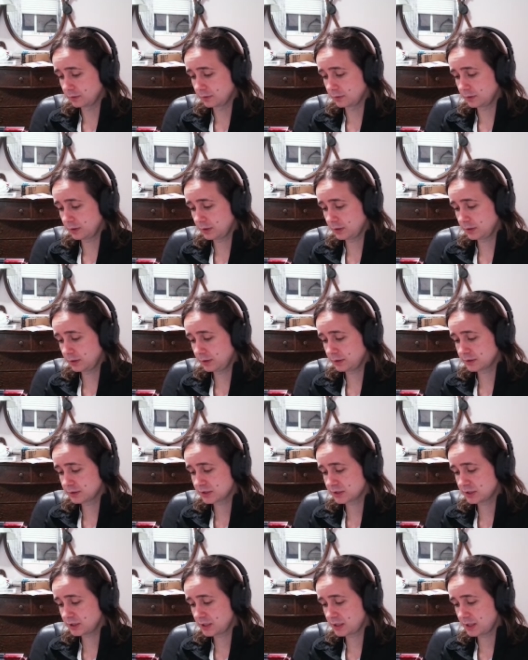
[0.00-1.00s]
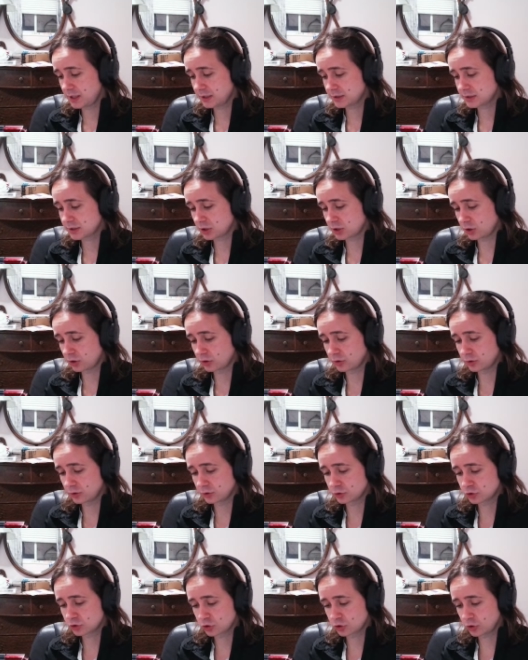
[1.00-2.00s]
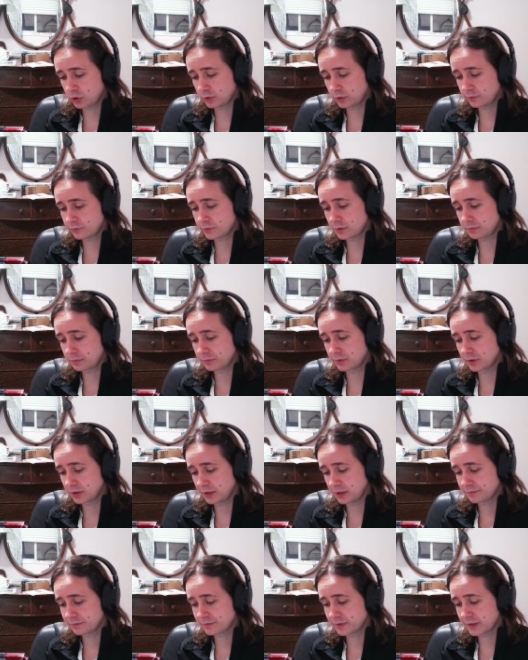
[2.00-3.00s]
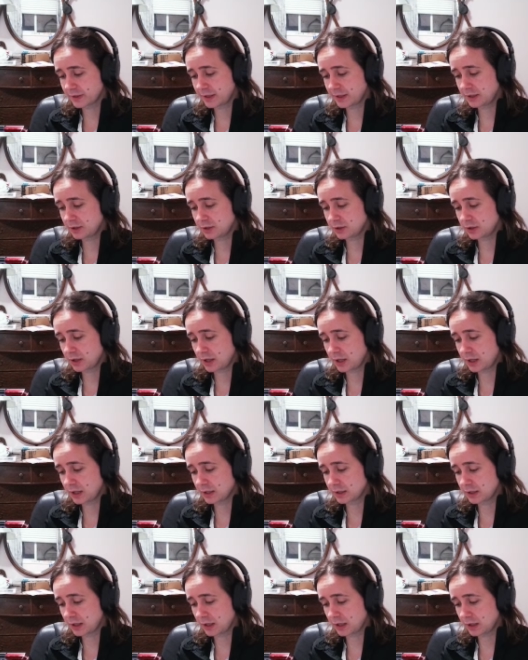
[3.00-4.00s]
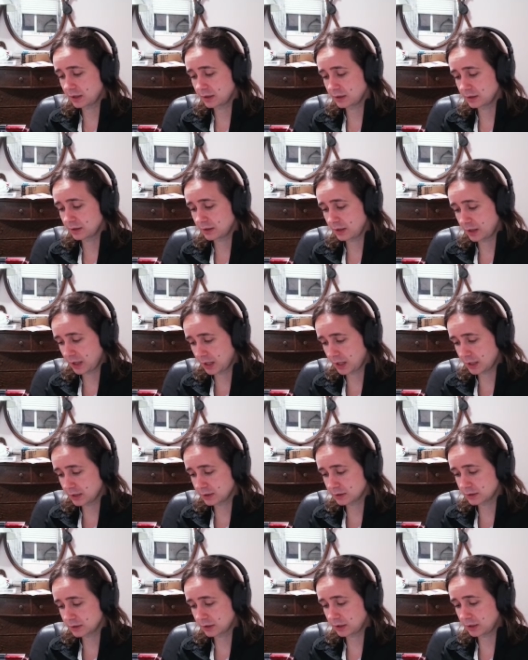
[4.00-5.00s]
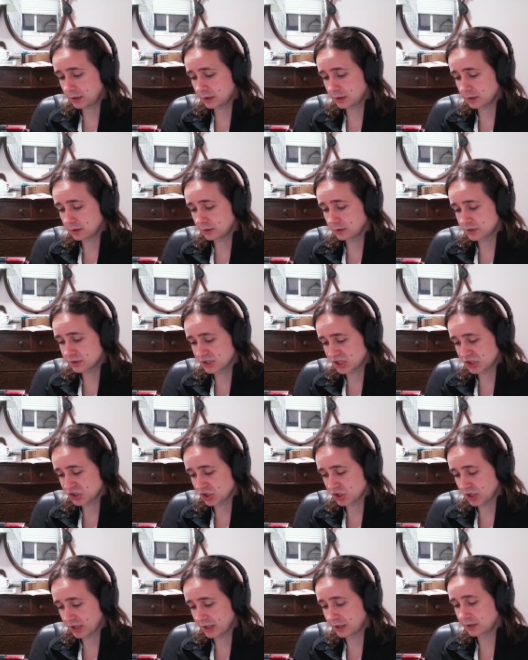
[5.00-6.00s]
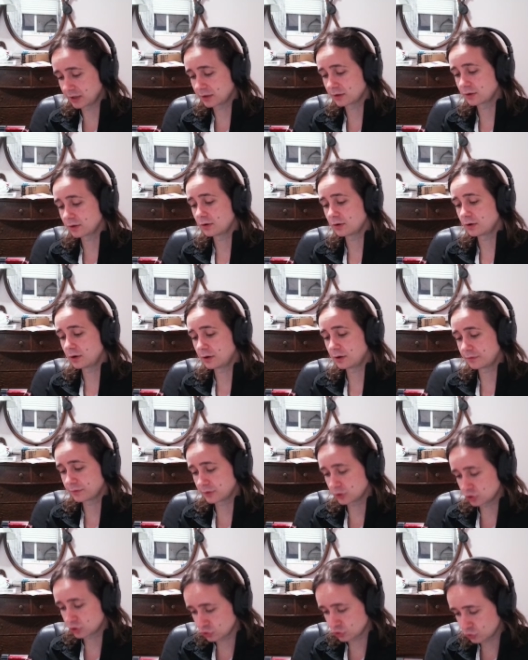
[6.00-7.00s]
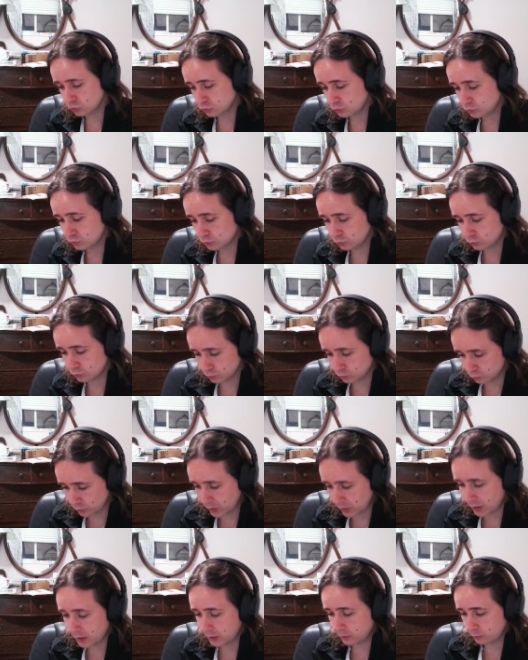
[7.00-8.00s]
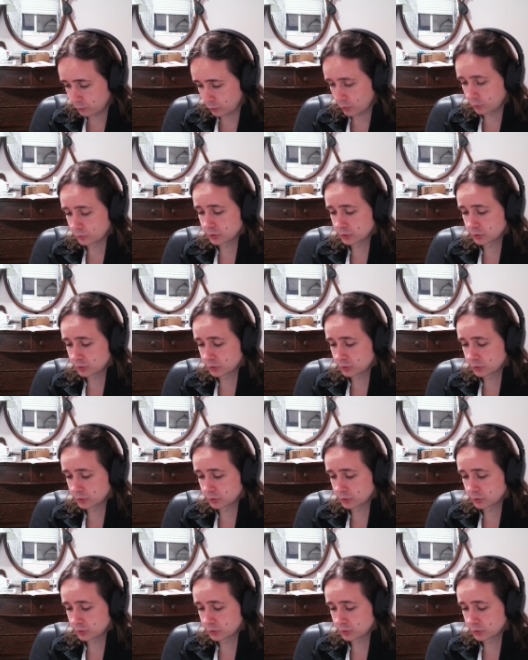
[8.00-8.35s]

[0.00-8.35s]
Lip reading: initiate the turn from the left lane and end in the center lane of the two-way road.